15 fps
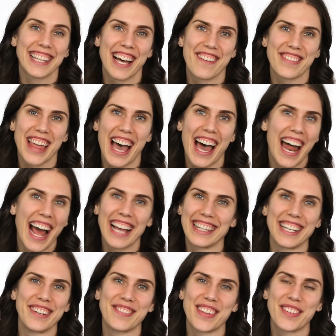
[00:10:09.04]
love that. I
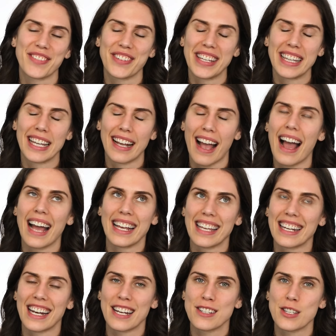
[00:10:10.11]
love the feeling. I
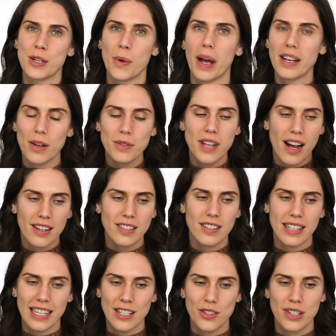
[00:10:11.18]
get it too. I know Doctor
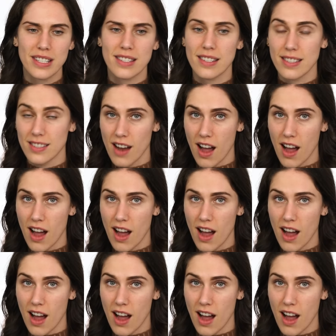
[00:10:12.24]
Idris does